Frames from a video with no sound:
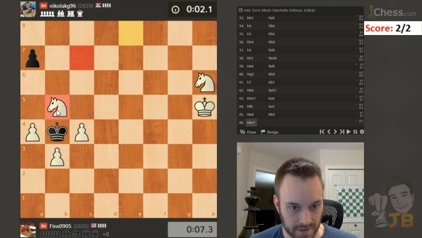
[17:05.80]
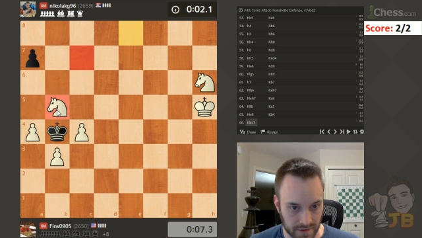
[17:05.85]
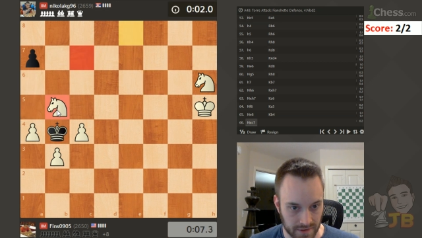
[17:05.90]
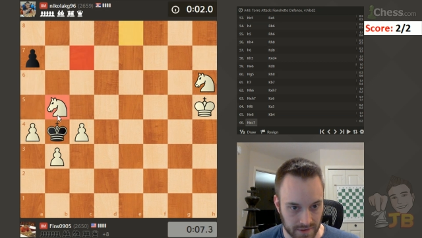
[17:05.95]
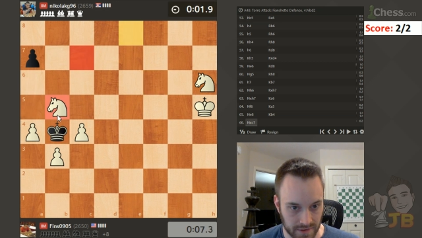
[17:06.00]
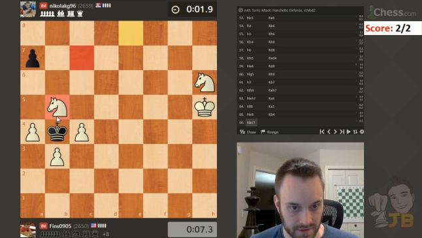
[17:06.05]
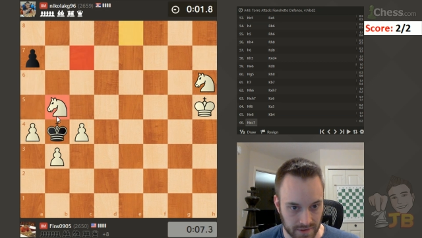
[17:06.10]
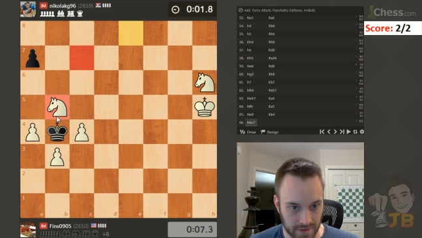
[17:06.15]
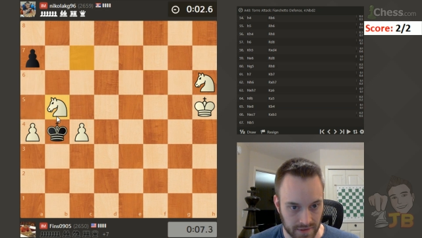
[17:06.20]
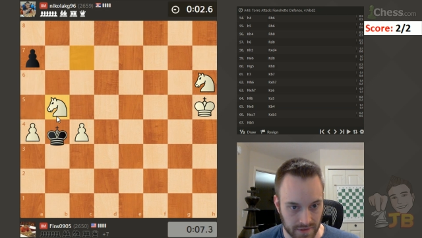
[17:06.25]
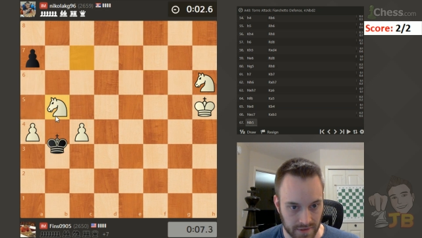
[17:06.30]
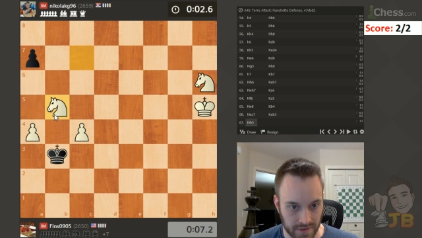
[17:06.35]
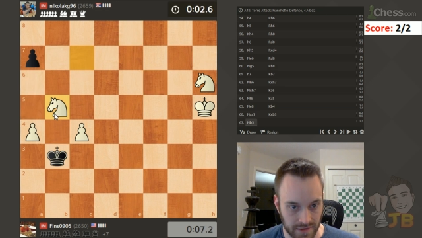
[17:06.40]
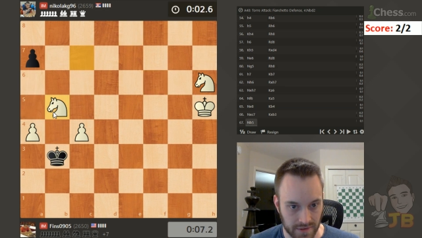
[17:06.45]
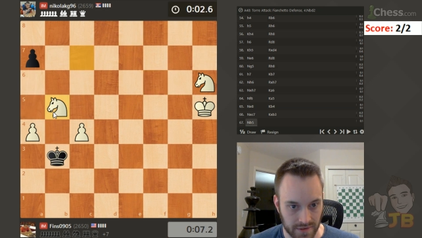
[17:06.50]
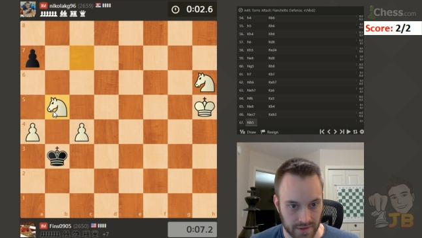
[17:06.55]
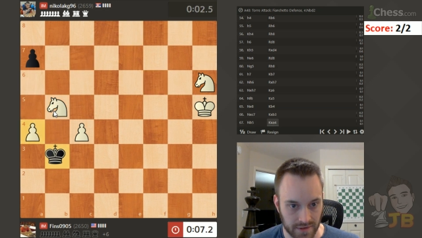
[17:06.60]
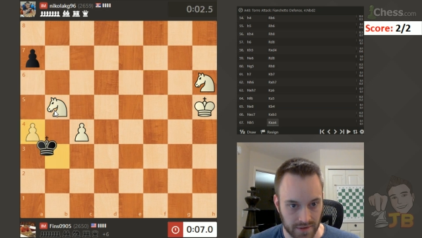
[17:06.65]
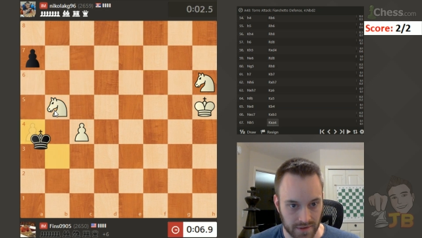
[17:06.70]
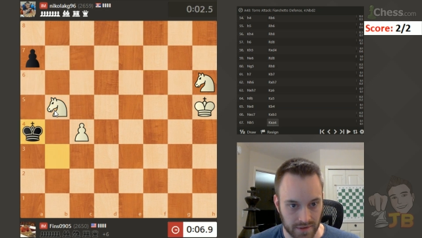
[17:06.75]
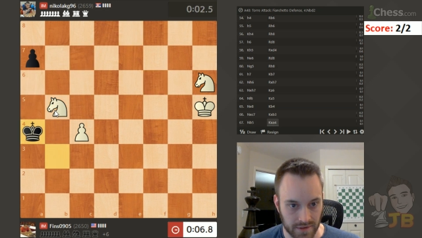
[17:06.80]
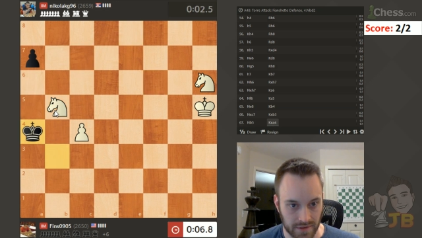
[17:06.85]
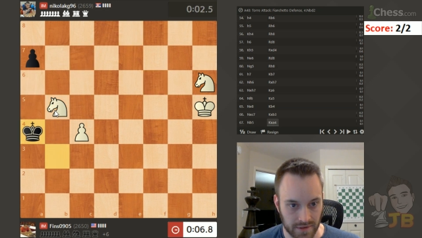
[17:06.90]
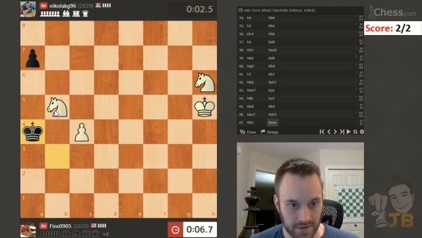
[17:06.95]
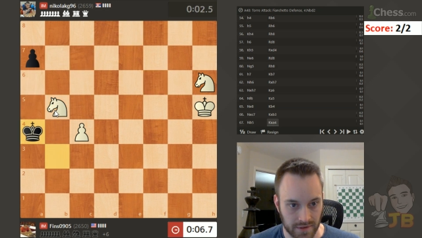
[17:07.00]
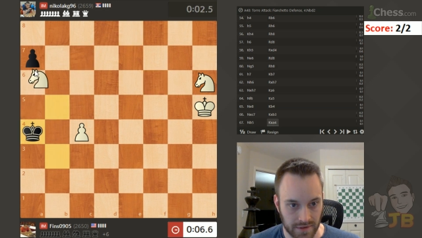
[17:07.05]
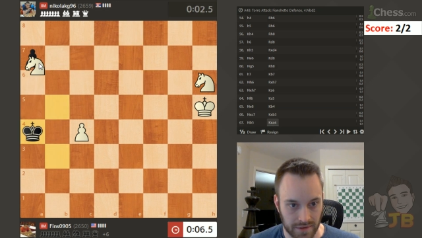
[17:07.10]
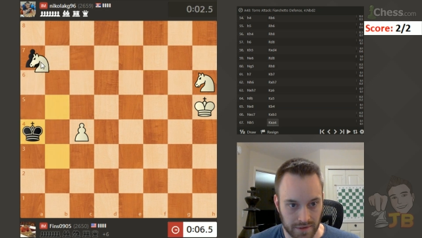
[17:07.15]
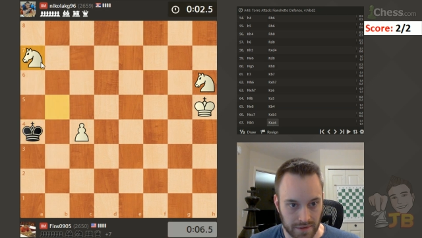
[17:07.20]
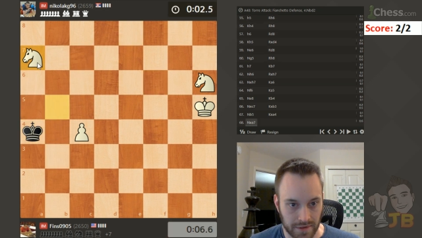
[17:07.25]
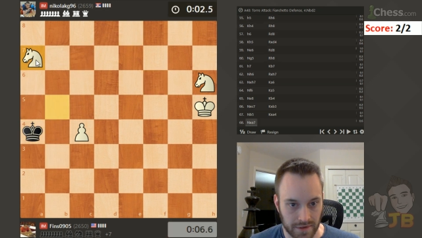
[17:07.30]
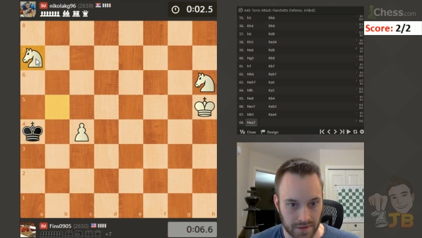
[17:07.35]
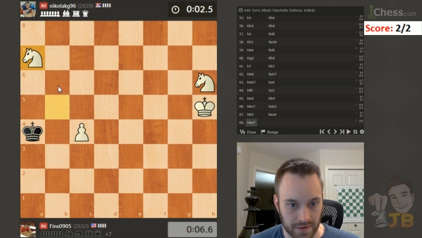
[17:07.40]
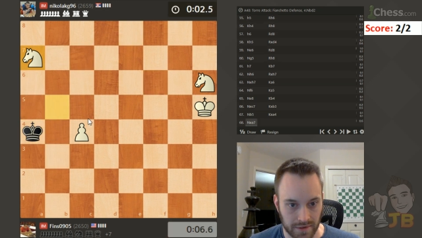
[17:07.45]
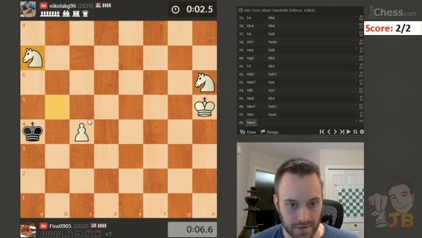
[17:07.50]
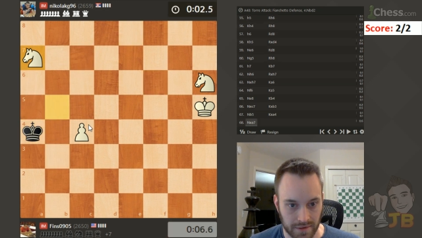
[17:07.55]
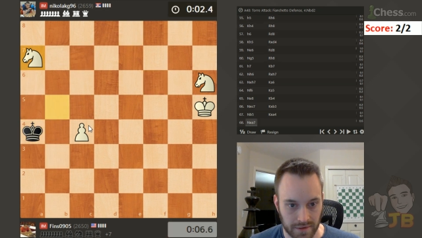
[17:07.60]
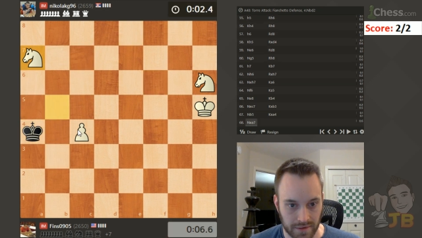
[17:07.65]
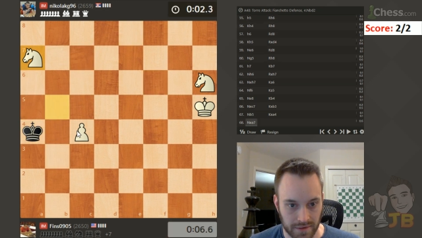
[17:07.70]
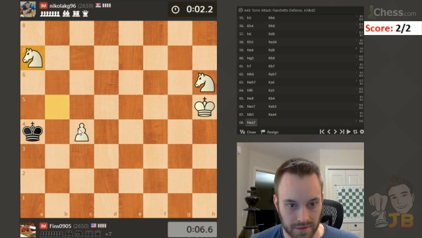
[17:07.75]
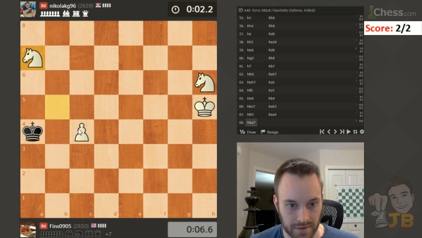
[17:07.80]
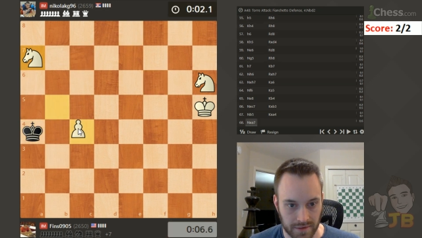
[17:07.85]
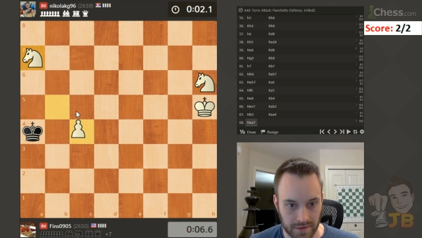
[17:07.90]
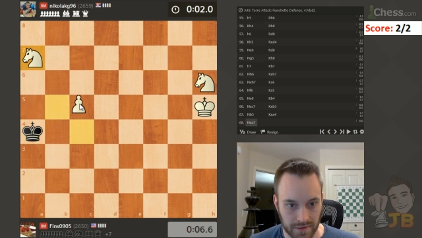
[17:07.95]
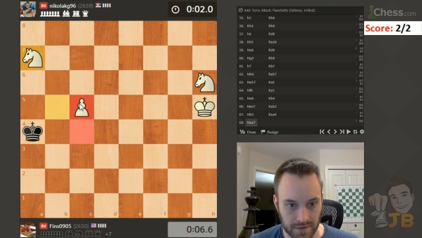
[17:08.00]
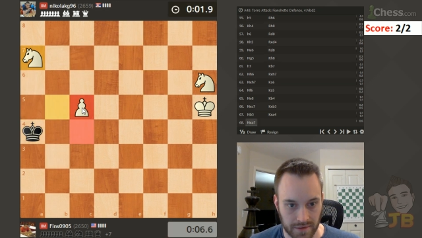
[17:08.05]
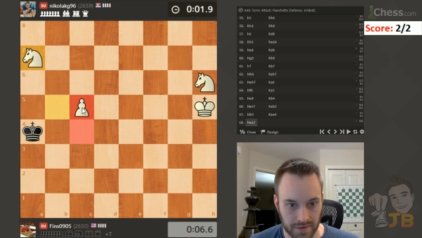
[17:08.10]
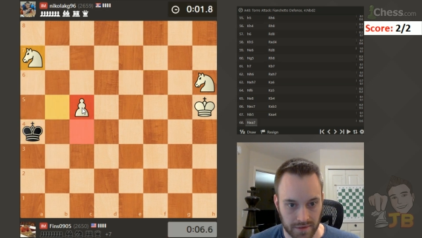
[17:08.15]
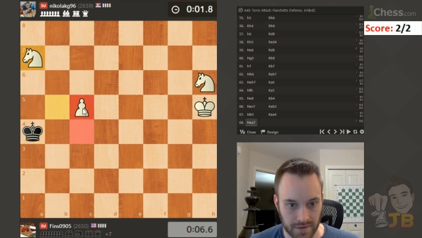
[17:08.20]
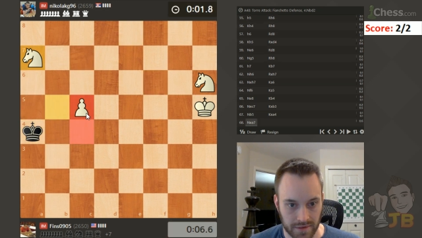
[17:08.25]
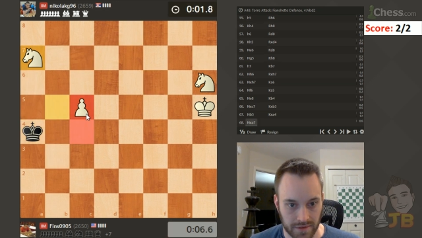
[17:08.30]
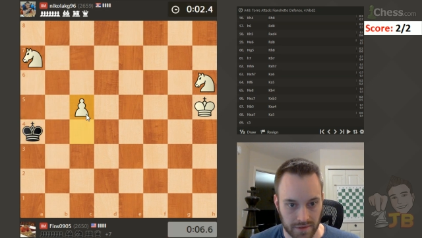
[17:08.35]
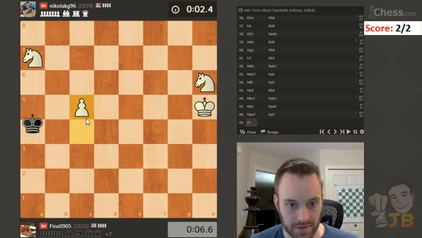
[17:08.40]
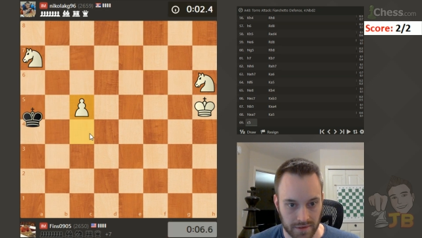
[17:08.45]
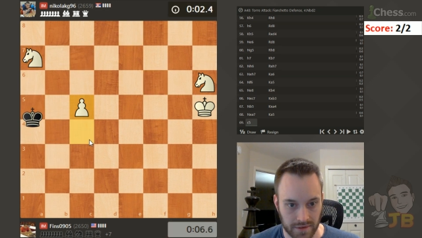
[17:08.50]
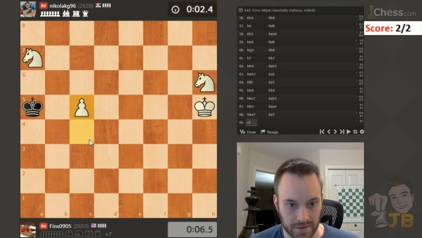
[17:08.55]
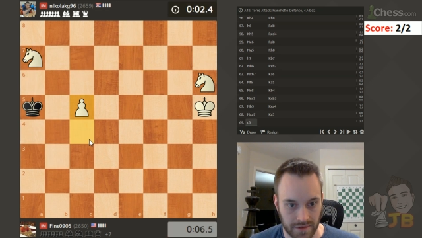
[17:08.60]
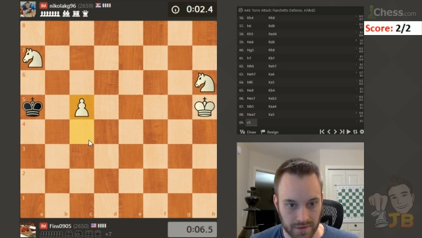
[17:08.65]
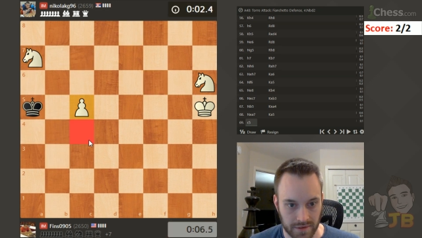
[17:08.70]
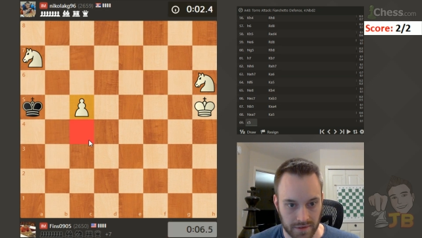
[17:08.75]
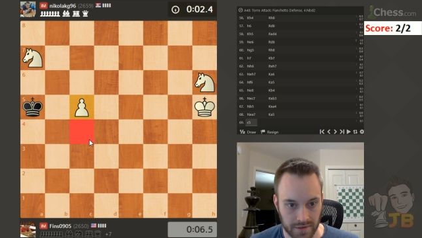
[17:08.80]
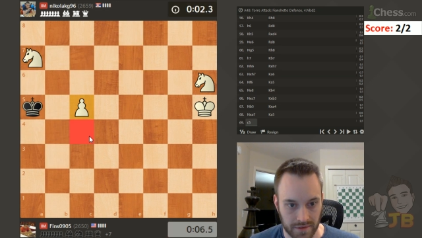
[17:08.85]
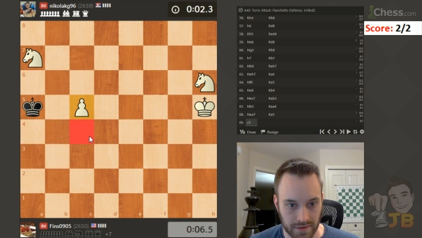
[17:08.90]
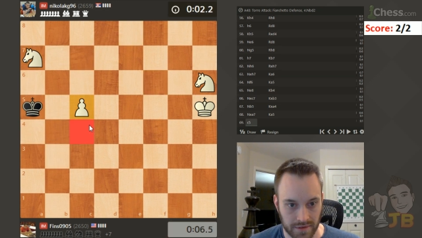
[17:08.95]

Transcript: Nobody speaks.